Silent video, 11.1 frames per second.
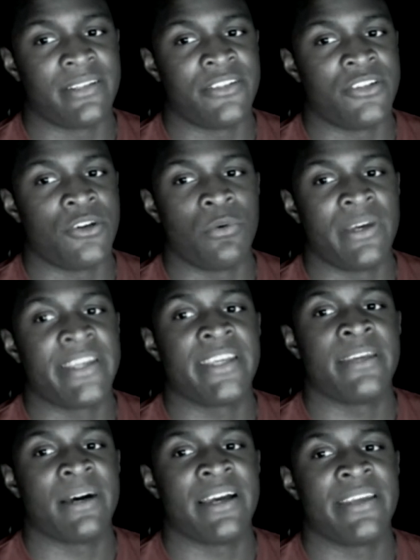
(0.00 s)
In no way
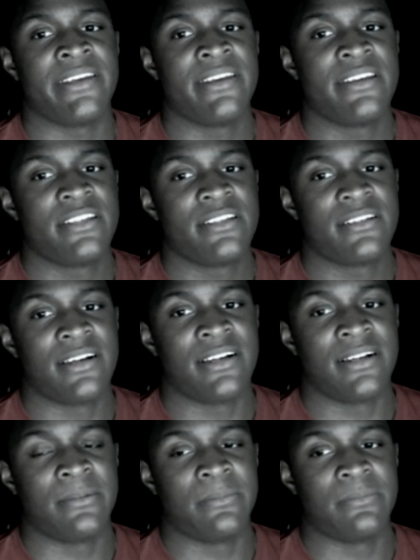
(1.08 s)
am I,
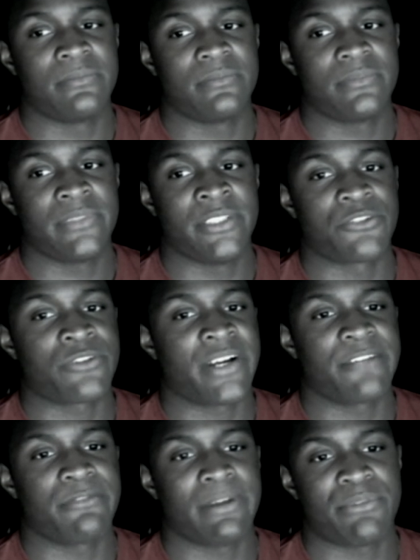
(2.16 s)
you know,
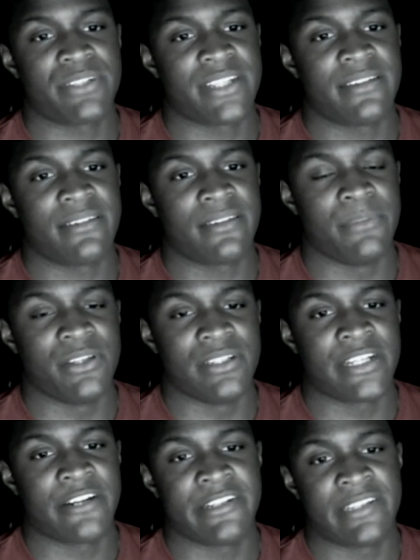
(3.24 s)
trying to represent the
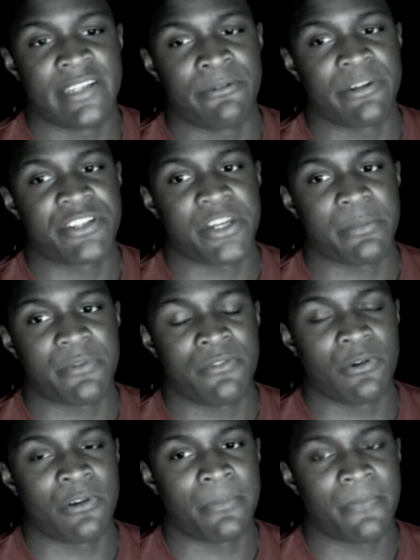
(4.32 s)
military in any way, shape, or
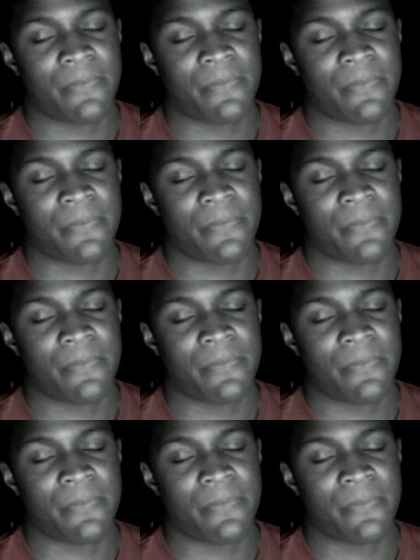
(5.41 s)
form.